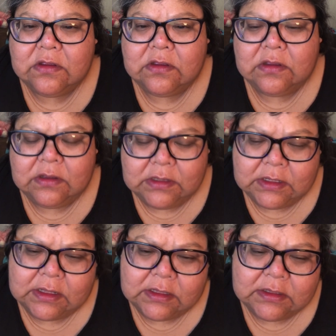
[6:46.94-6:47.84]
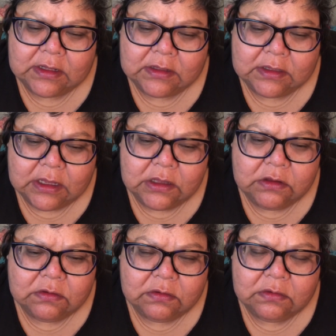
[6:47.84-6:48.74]
And then I say, thank
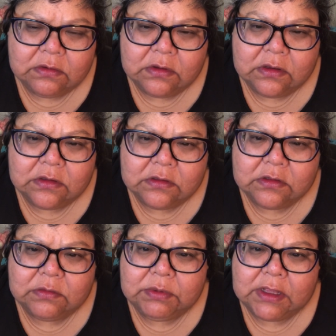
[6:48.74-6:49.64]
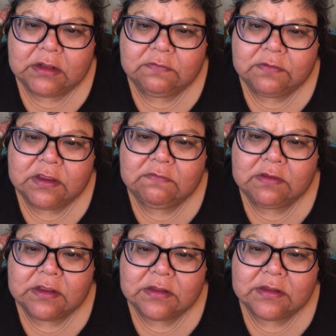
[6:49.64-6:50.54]
you to the plant for
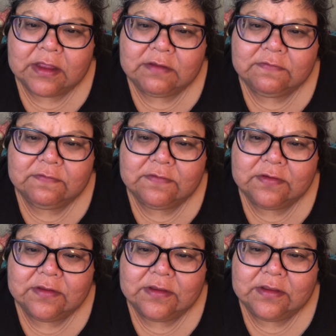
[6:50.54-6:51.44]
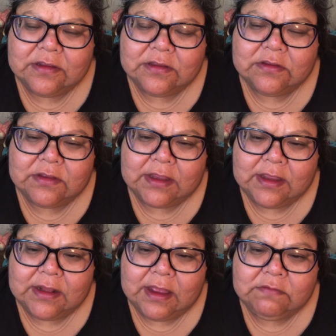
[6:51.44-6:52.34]
giving its life so that I
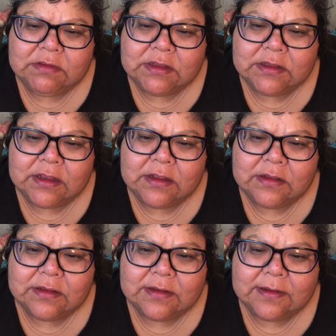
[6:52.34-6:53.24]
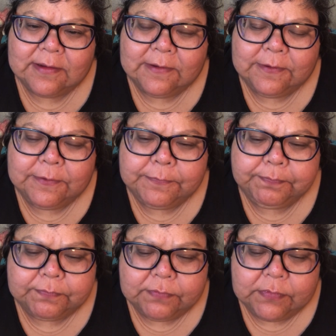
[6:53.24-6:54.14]
could have these things.
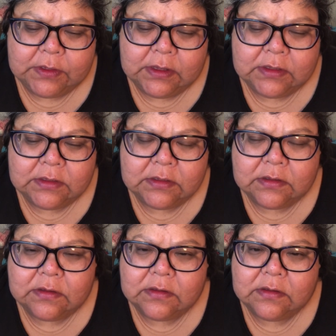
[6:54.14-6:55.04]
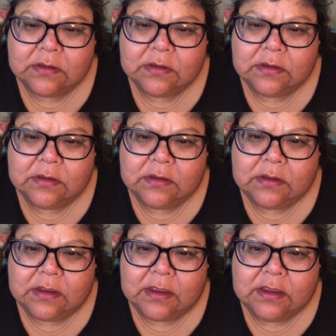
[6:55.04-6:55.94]
And
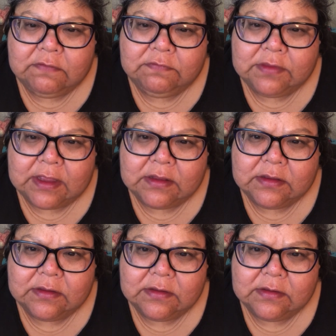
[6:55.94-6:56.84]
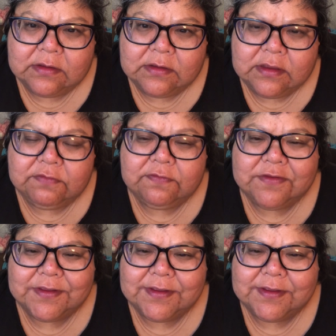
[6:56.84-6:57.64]
I give that gift.